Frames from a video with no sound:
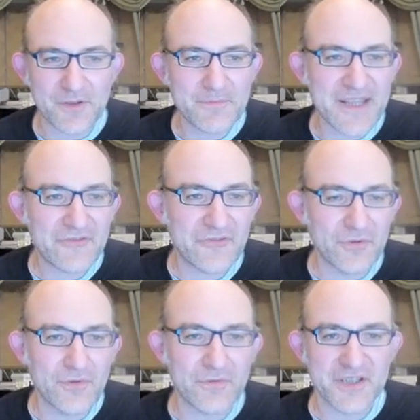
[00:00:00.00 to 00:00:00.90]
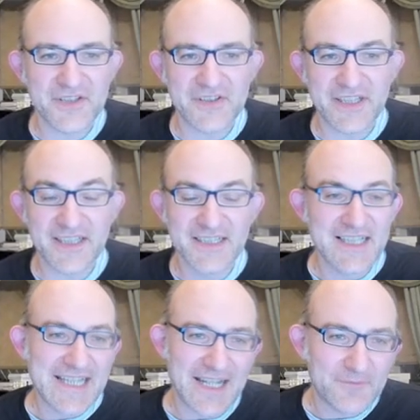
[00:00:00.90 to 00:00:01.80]
rook b4, and
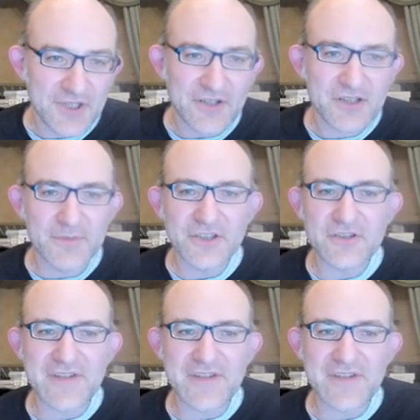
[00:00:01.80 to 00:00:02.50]
Komodo